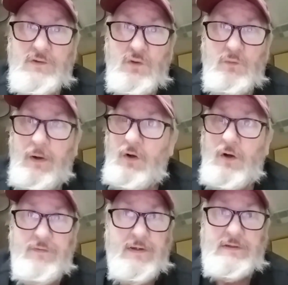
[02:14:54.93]
So my
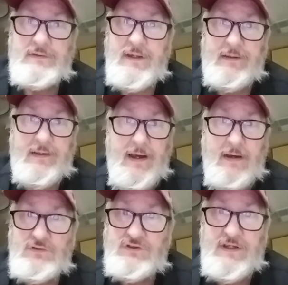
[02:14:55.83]
RV is like
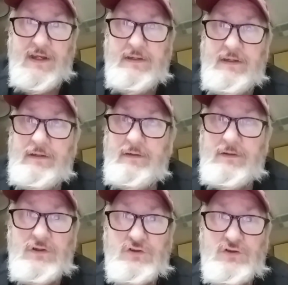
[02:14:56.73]
outstanding
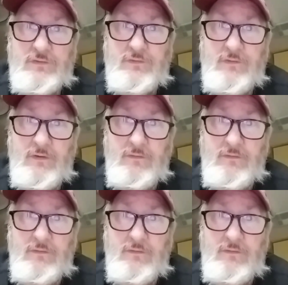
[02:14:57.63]
condition.